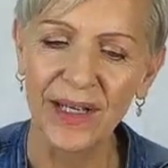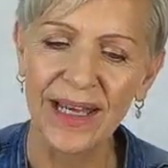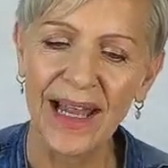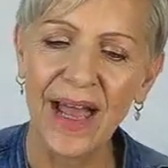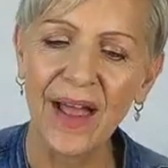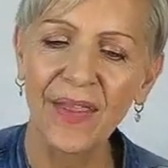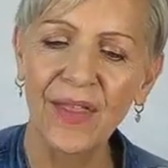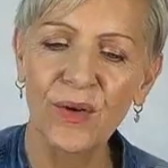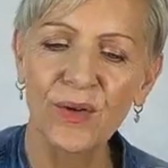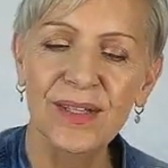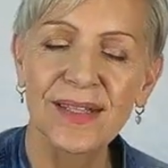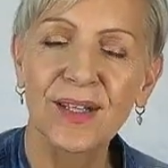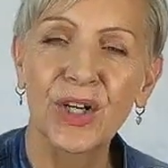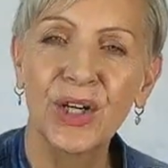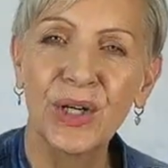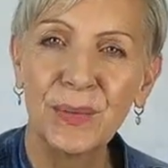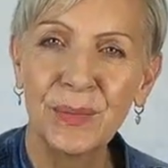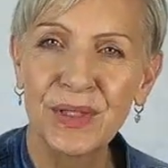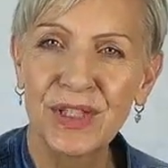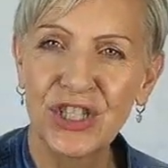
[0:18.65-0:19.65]
Now, there is a
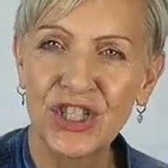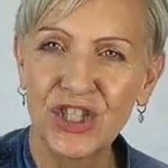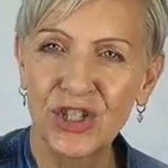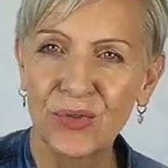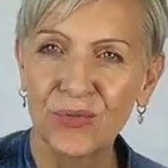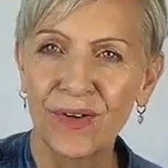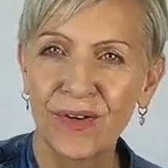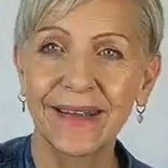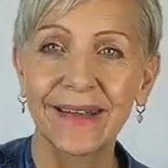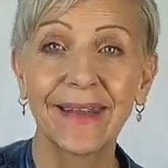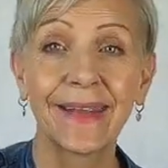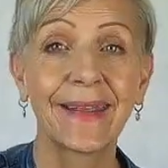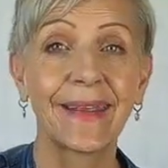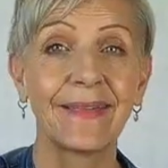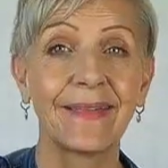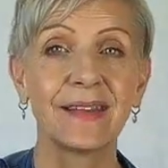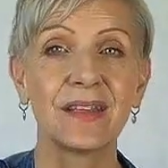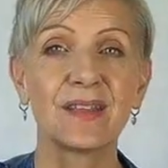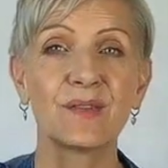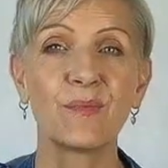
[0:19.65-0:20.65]
competition running
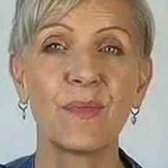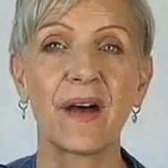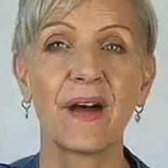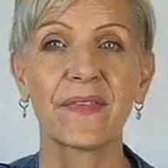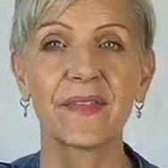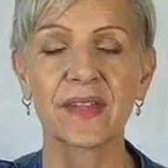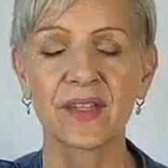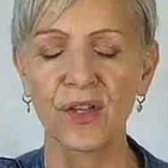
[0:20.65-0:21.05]
again this month,